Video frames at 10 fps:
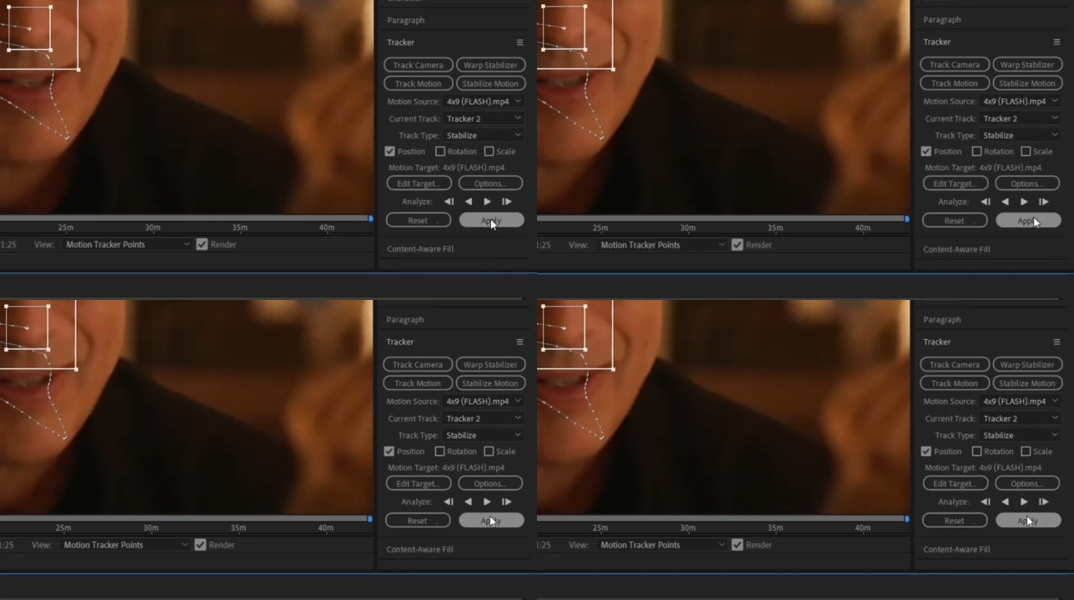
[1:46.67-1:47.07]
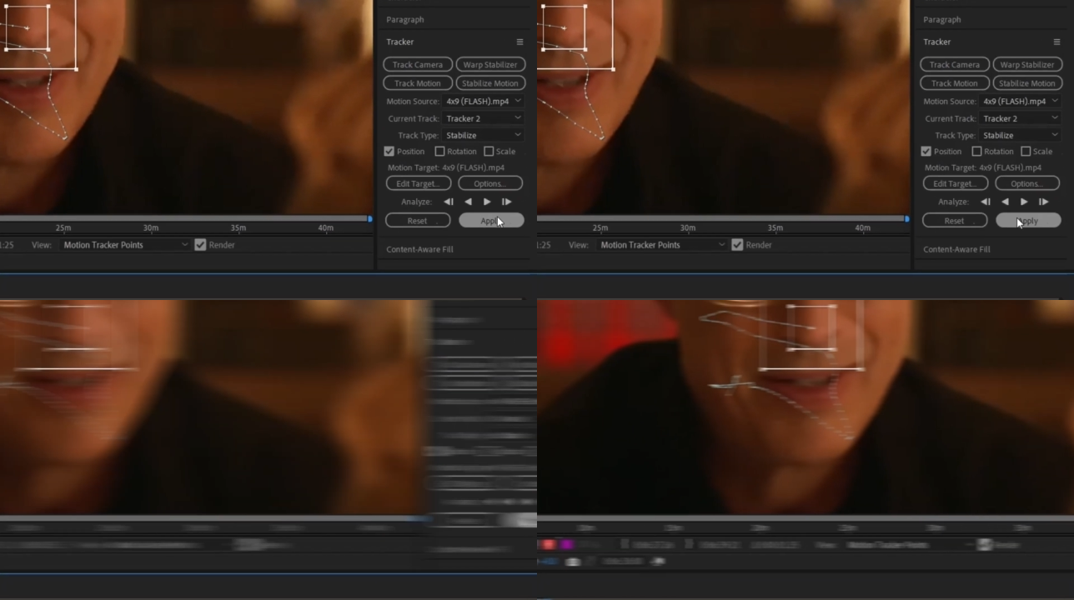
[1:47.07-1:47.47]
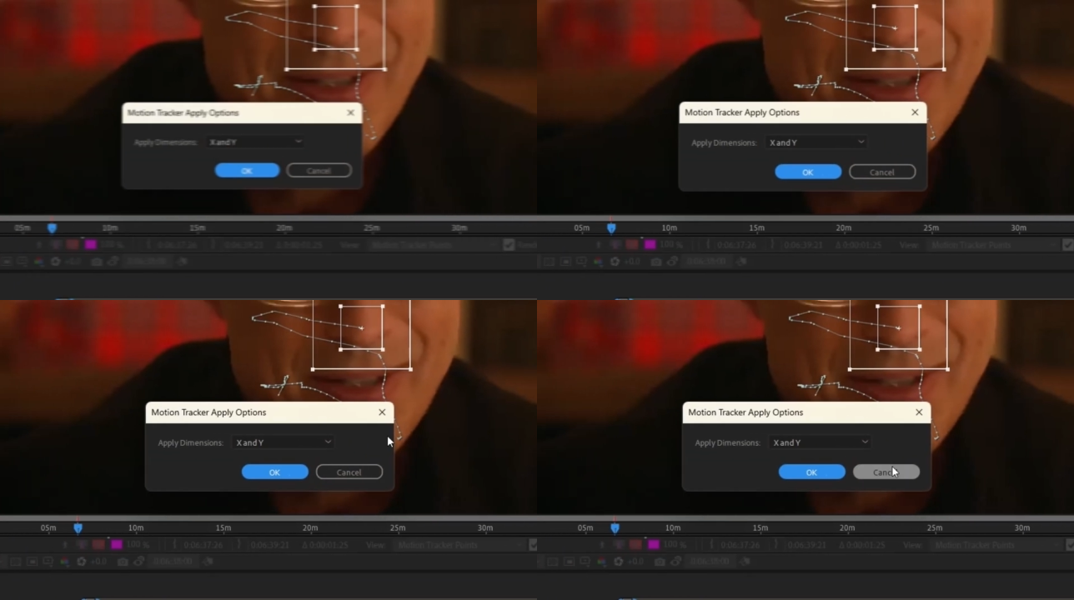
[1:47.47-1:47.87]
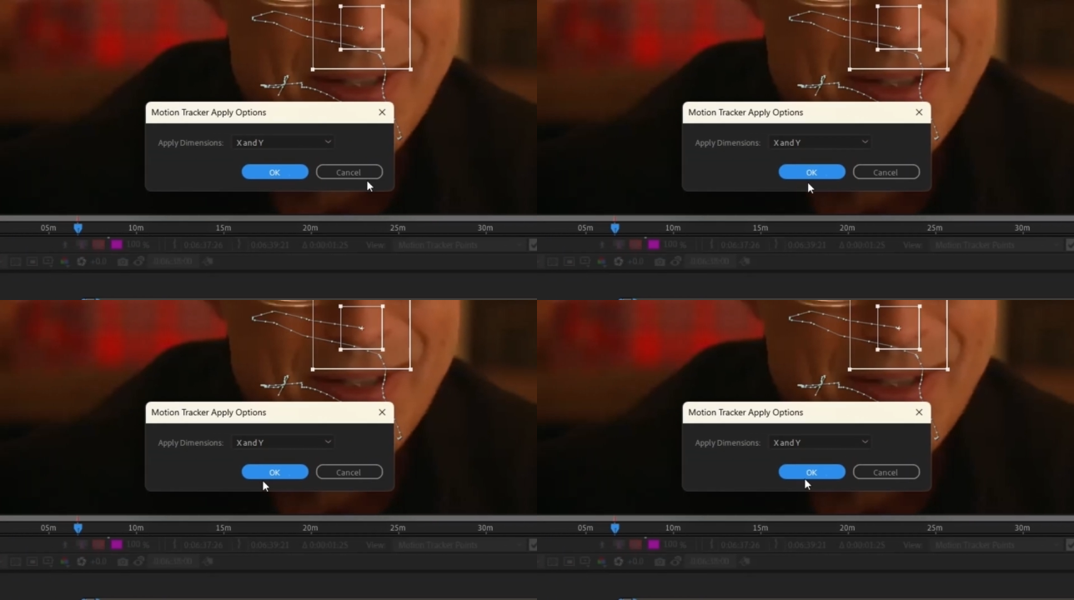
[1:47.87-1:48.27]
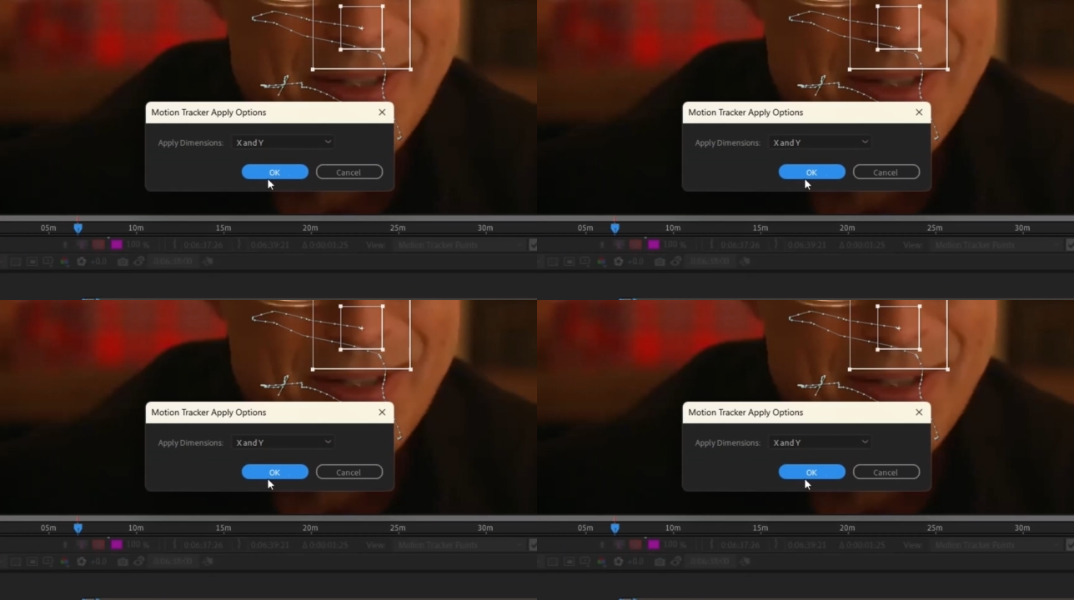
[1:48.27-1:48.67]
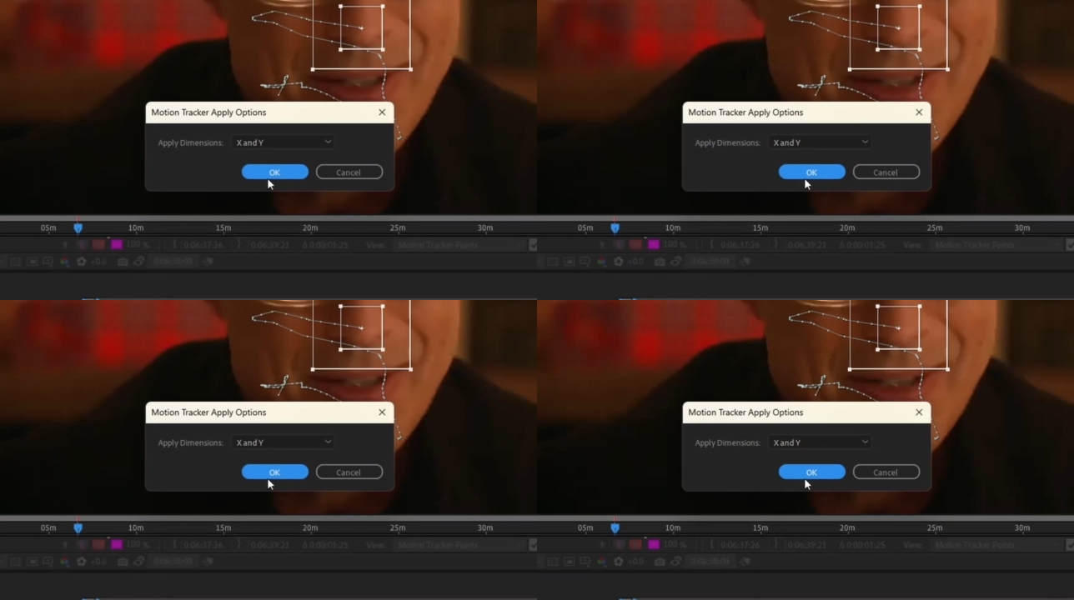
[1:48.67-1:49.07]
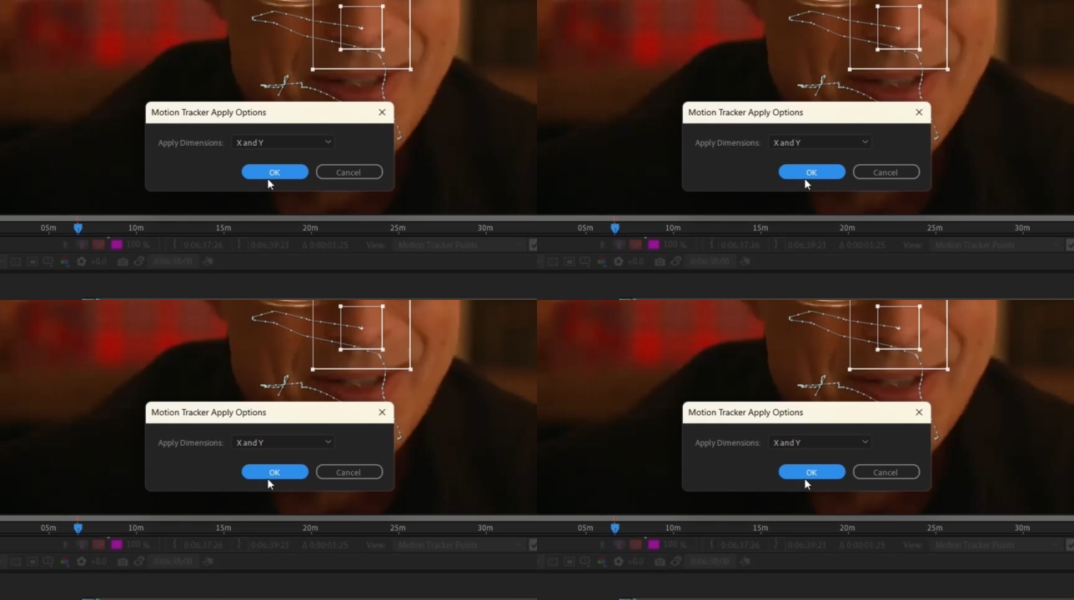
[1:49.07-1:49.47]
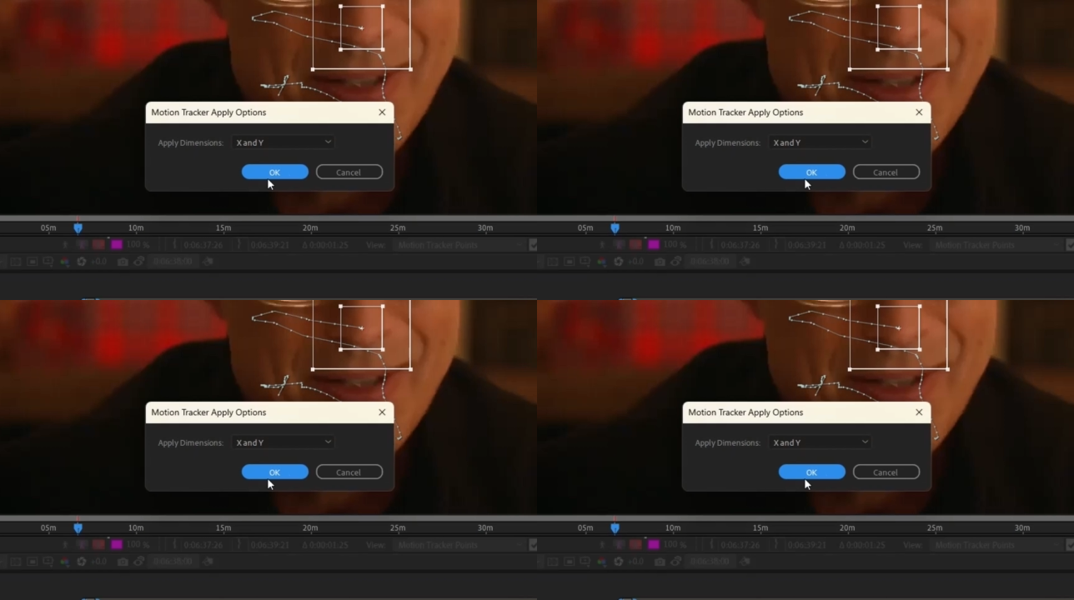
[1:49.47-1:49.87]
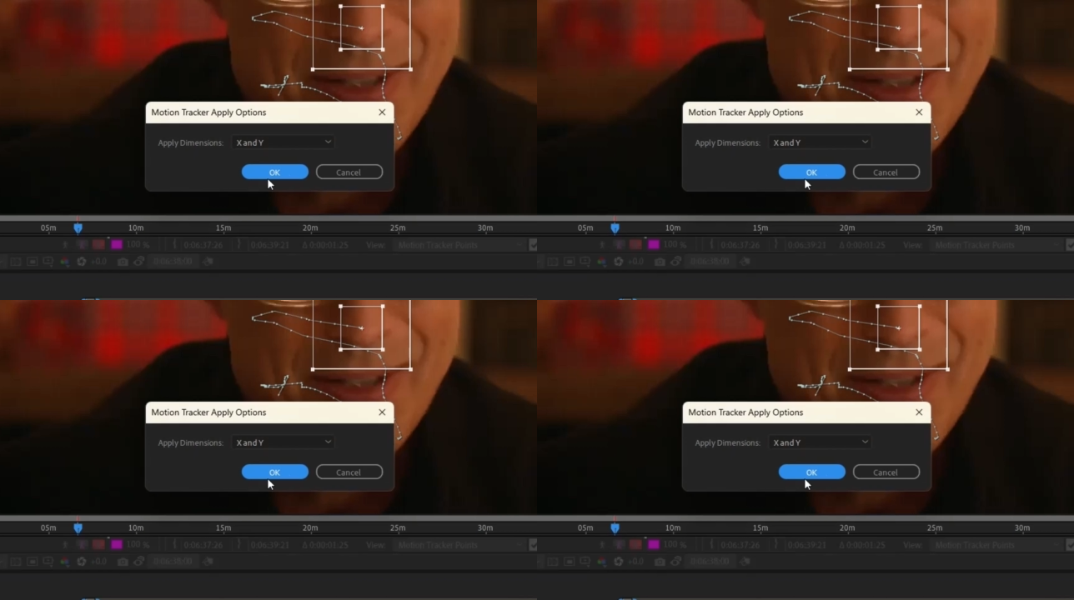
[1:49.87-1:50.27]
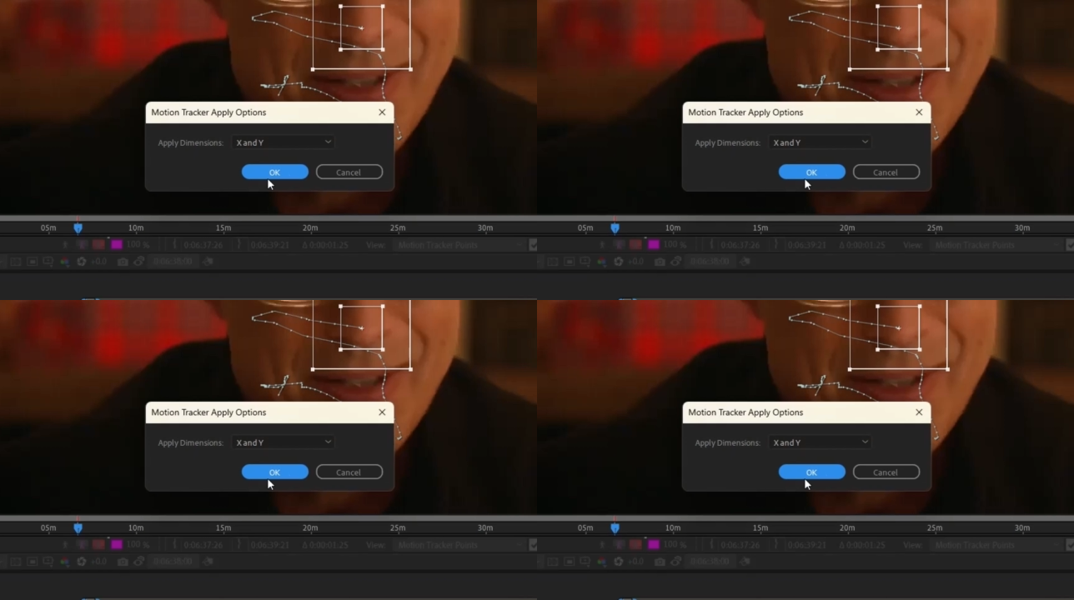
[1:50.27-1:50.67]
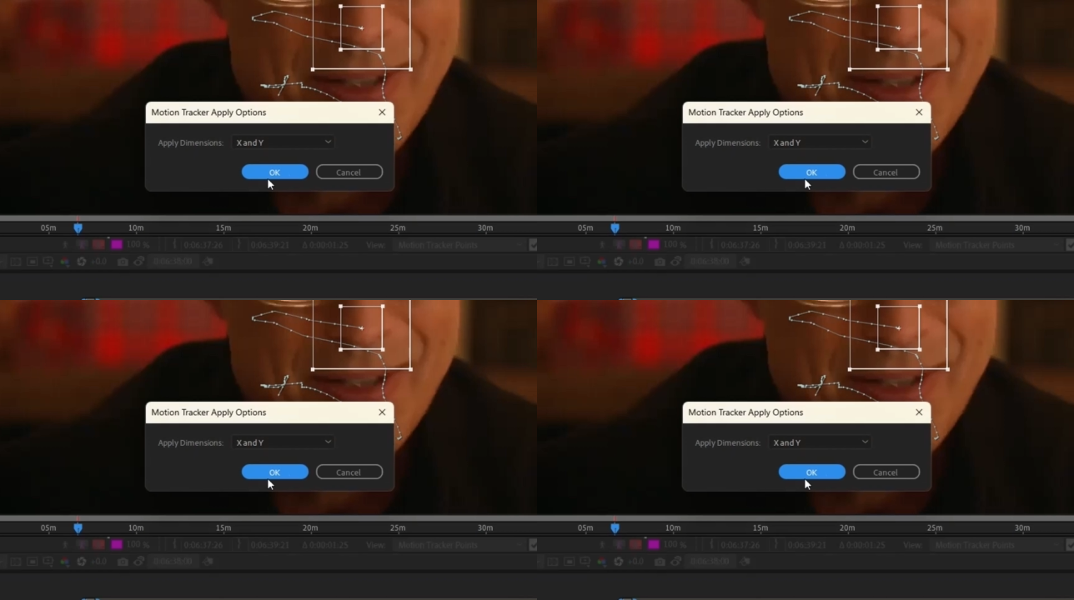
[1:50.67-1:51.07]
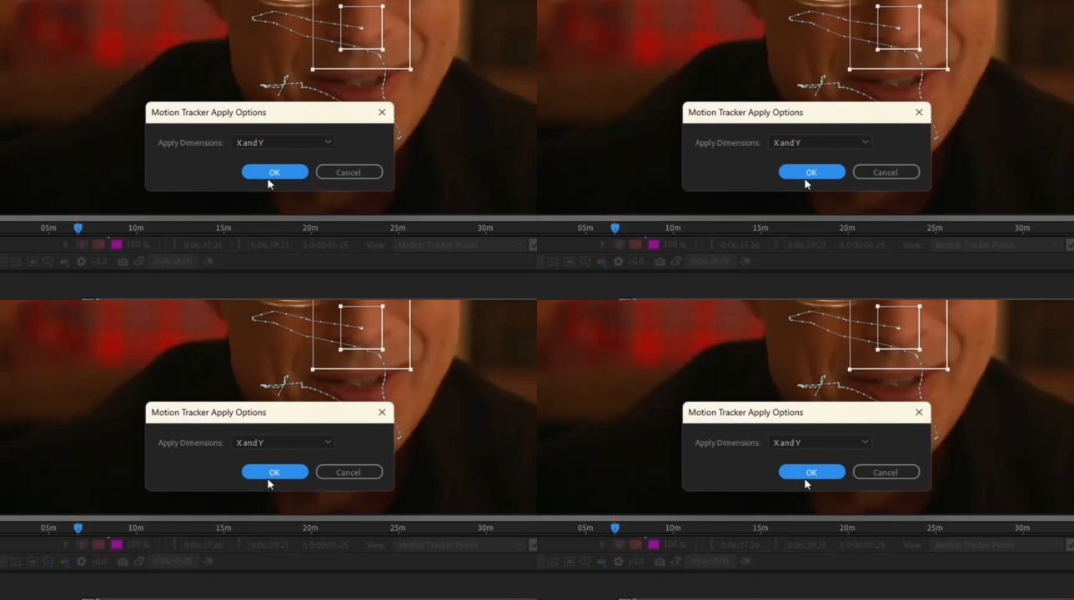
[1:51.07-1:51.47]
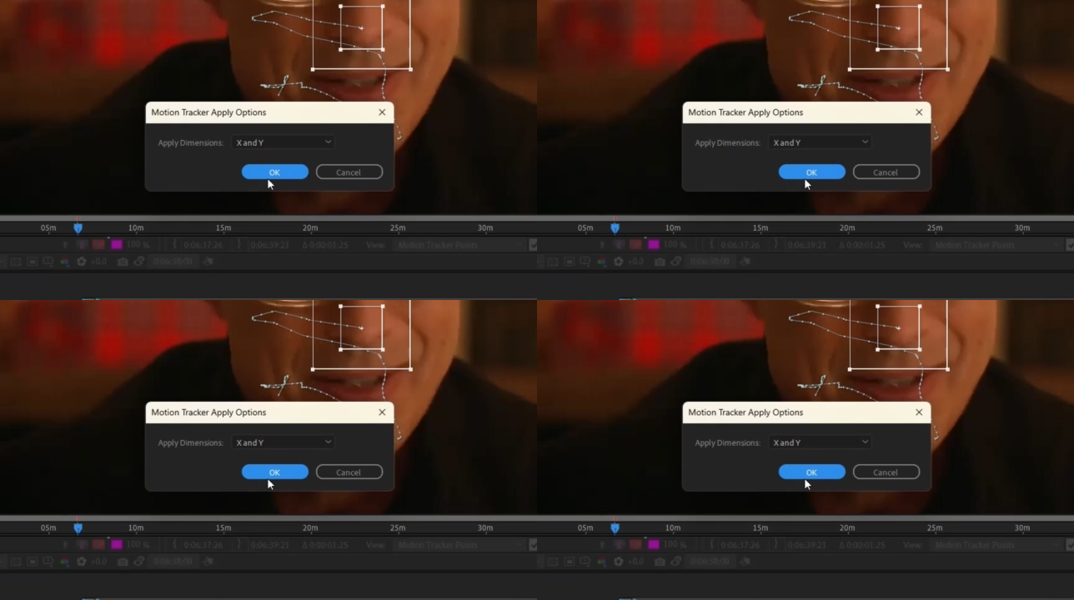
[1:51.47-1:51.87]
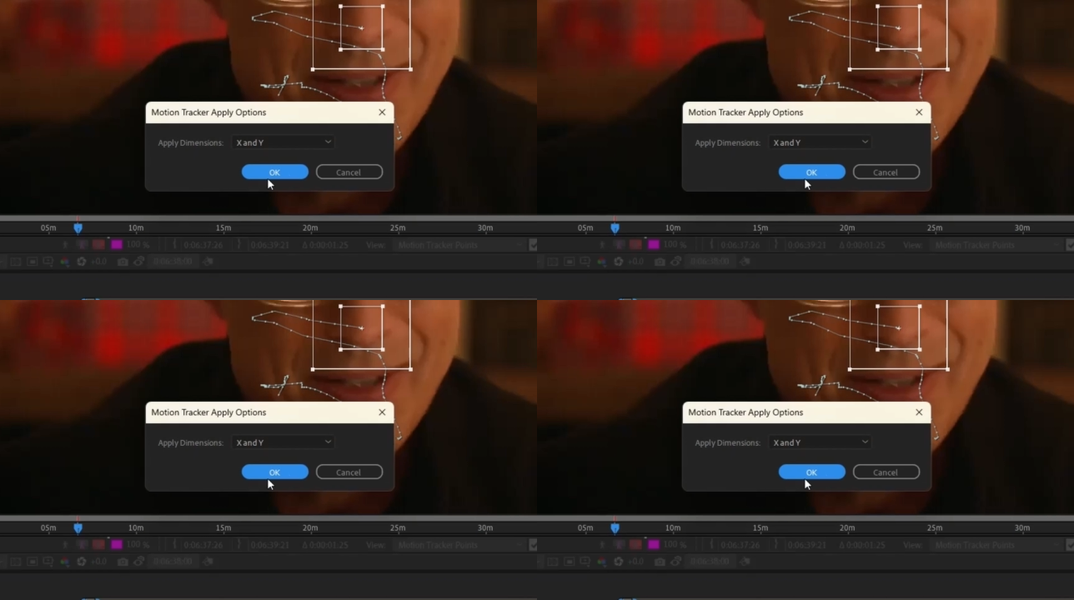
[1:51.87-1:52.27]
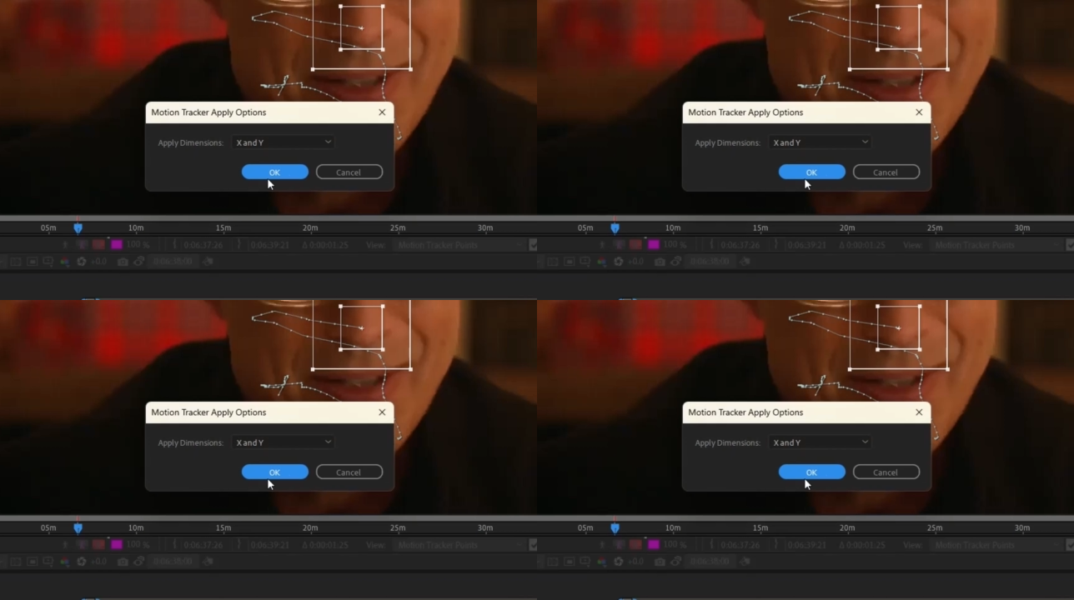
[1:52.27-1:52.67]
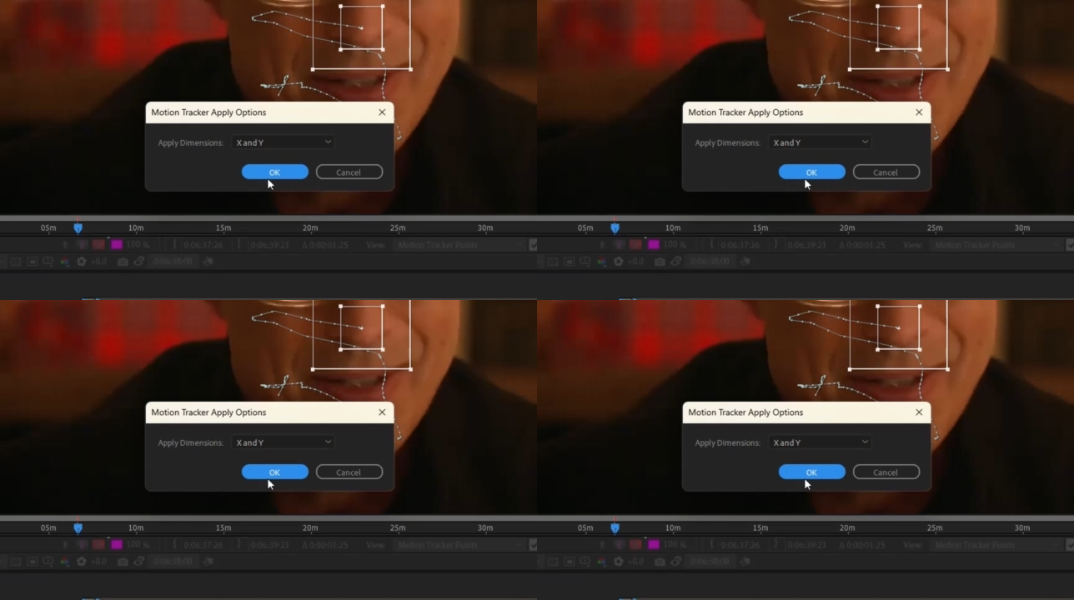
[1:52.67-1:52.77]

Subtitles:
[unreadable: no face in view]